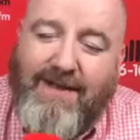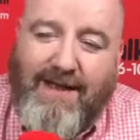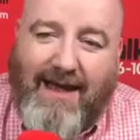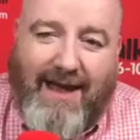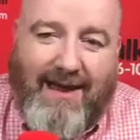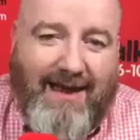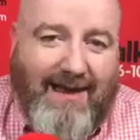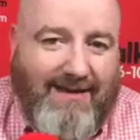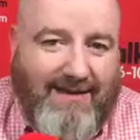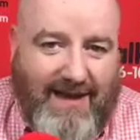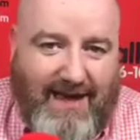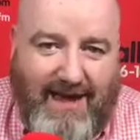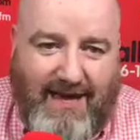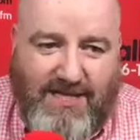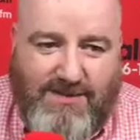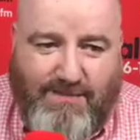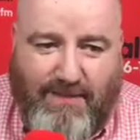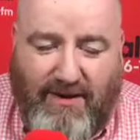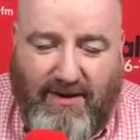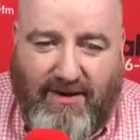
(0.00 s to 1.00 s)
I like the
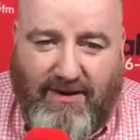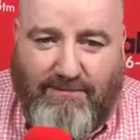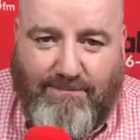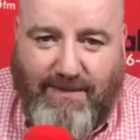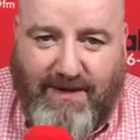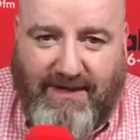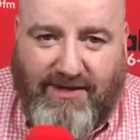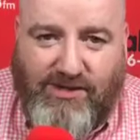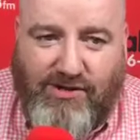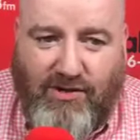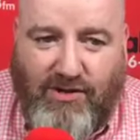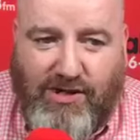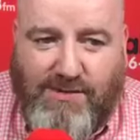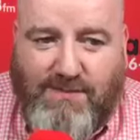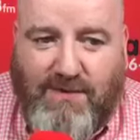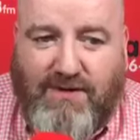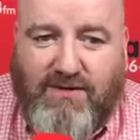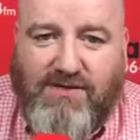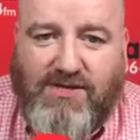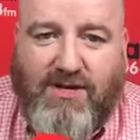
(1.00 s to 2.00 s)
iceberg in big chunks
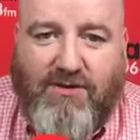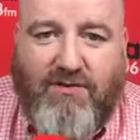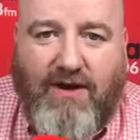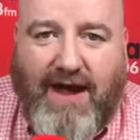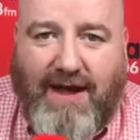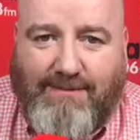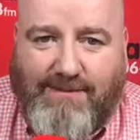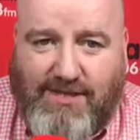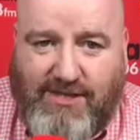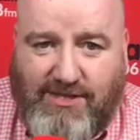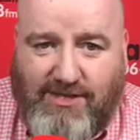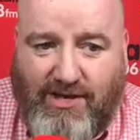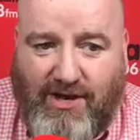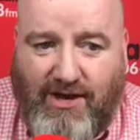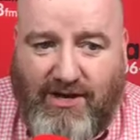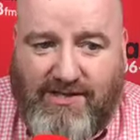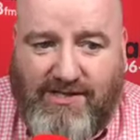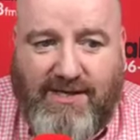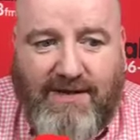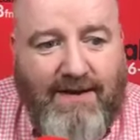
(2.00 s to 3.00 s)
because it grabs the
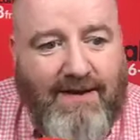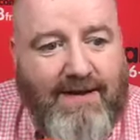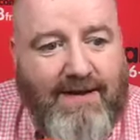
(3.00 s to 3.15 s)
sauce.